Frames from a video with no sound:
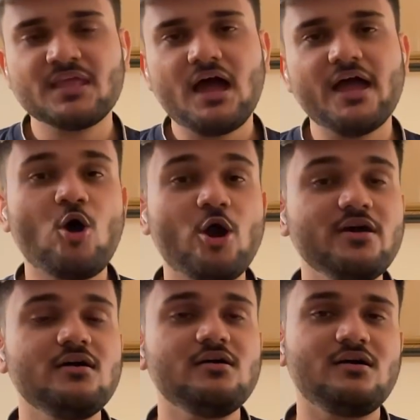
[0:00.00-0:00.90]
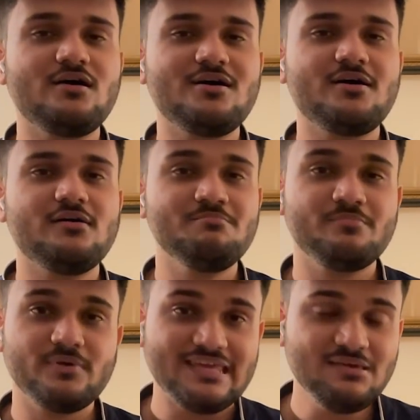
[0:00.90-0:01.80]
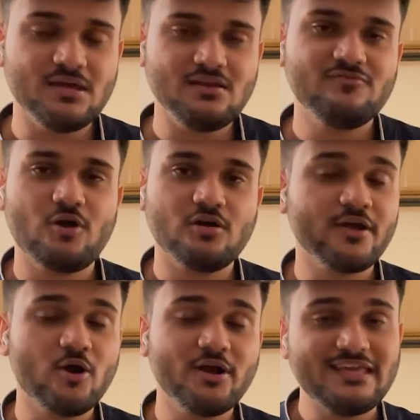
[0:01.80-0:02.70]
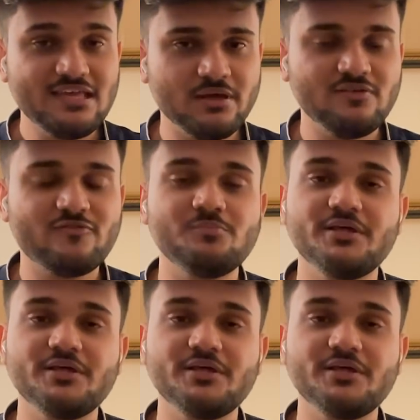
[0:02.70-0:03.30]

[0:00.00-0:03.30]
I got an email from